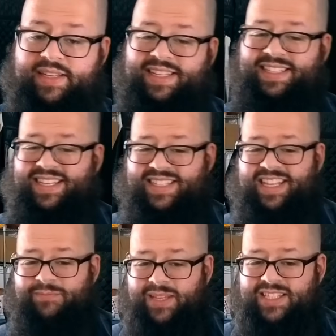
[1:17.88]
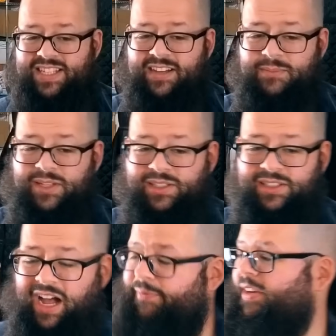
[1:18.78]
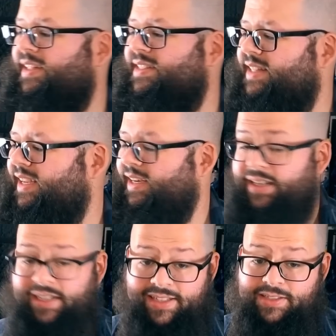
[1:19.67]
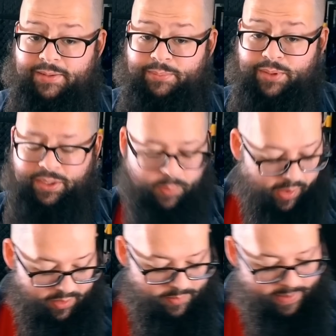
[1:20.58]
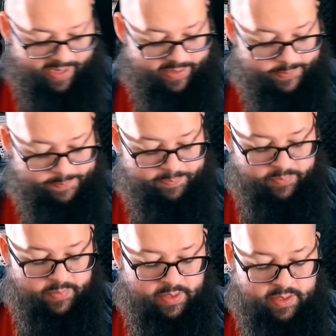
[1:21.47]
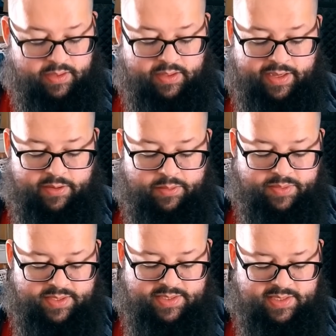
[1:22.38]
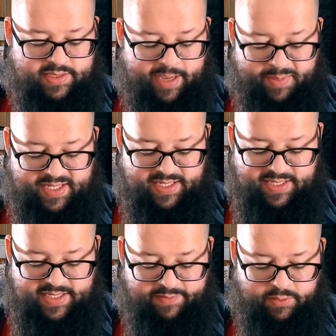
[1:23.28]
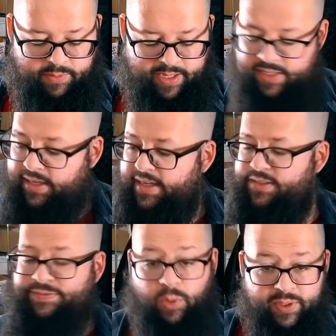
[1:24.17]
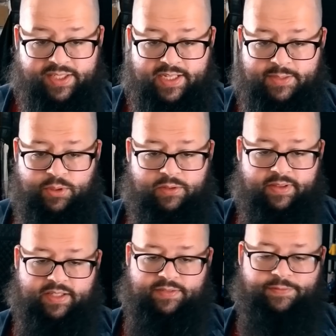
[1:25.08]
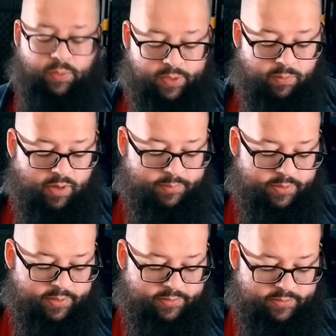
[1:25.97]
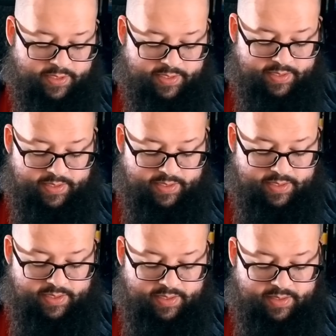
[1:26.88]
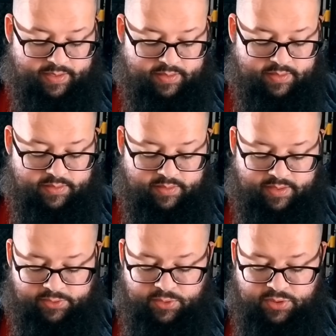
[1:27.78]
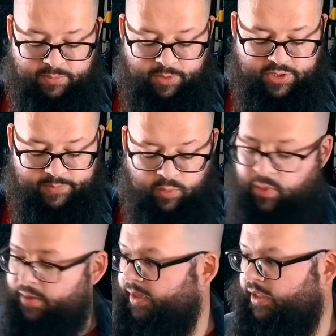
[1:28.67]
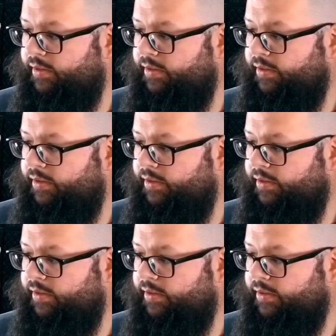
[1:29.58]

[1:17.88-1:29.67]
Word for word: but it does give me some confidence that it is pretty well made. Now, this is IP67 rated. It is fully dustproof. It is fully waterproof. It'll do submersion up to one